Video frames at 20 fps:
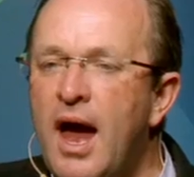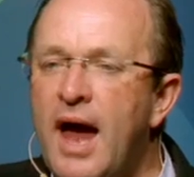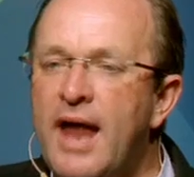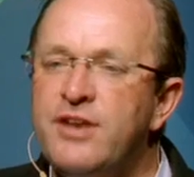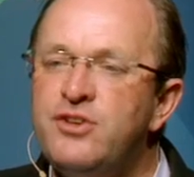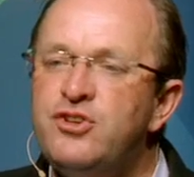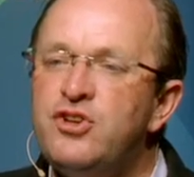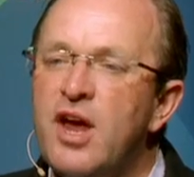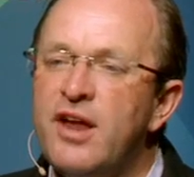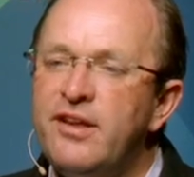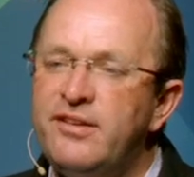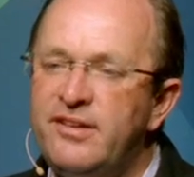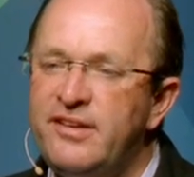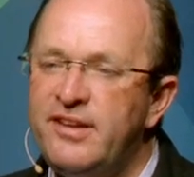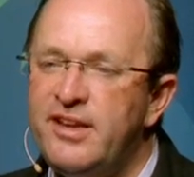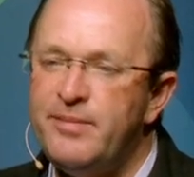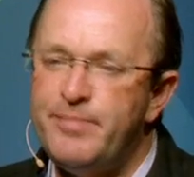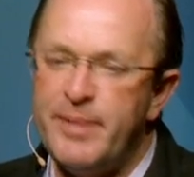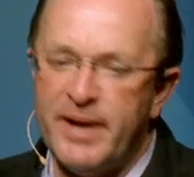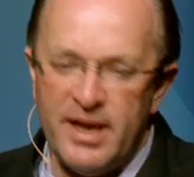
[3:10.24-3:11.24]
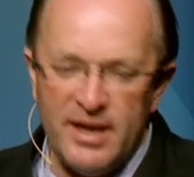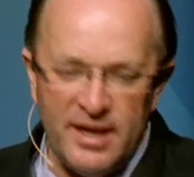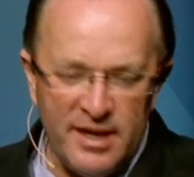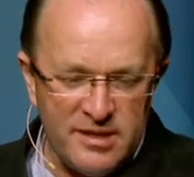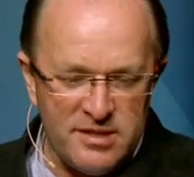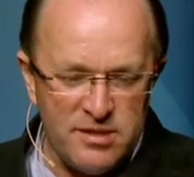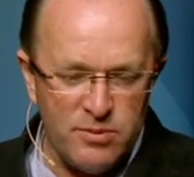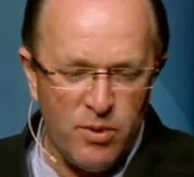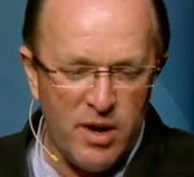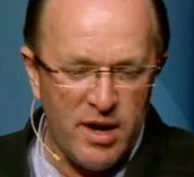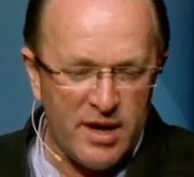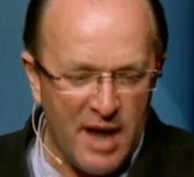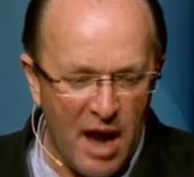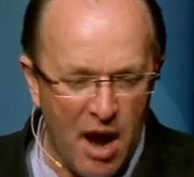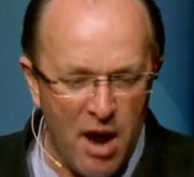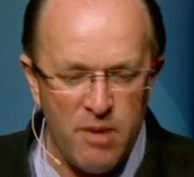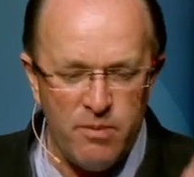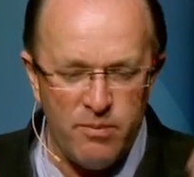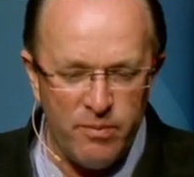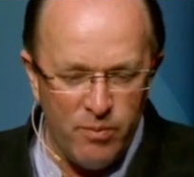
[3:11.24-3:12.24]
And just as he's beginning to work
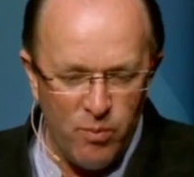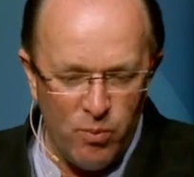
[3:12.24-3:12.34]
out